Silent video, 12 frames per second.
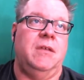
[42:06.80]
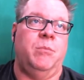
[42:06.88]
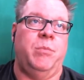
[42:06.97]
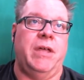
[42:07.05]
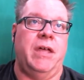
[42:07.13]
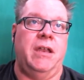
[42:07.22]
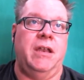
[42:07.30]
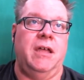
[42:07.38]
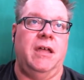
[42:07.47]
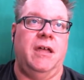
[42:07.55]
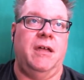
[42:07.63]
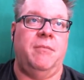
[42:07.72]
But
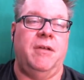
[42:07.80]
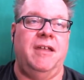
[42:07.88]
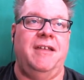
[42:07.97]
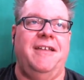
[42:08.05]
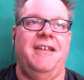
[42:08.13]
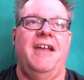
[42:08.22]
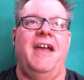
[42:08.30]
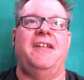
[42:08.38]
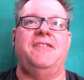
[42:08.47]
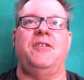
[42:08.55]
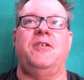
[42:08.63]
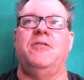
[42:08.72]
uh,
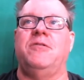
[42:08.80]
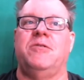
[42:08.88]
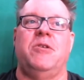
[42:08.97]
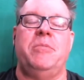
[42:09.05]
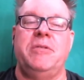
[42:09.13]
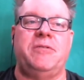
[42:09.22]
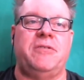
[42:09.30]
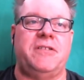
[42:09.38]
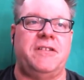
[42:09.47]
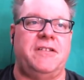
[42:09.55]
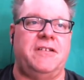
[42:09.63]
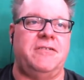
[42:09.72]
as it goes with open source
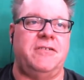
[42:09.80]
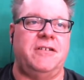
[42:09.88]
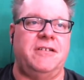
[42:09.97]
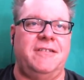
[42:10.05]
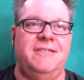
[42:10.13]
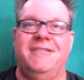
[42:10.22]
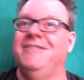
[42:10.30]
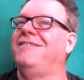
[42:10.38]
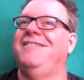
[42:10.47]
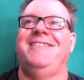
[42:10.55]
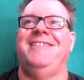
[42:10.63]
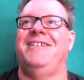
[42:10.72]
Cassandra,
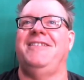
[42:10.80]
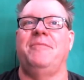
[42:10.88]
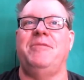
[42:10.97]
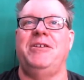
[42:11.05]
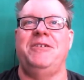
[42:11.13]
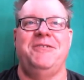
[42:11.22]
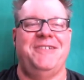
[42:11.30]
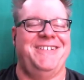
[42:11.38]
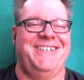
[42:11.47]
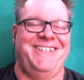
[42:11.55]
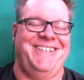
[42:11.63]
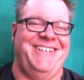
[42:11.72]
it's up to you.
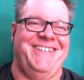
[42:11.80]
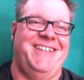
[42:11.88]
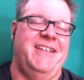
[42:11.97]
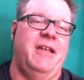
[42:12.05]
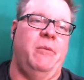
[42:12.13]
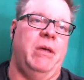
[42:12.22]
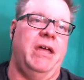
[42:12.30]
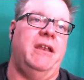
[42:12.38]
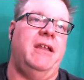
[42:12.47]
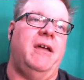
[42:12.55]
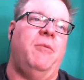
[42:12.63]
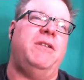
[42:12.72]

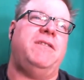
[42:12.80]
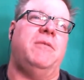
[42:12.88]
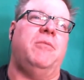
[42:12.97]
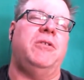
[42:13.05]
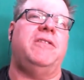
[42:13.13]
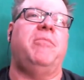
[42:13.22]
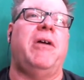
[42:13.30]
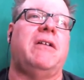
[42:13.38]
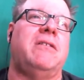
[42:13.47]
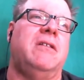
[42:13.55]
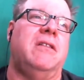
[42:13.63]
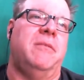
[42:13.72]
But what's a what's a
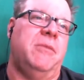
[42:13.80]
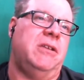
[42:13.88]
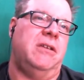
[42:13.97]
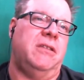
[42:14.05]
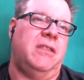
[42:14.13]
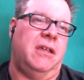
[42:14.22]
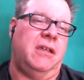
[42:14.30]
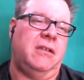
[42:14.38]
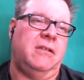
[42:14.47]
practical limit, do you think?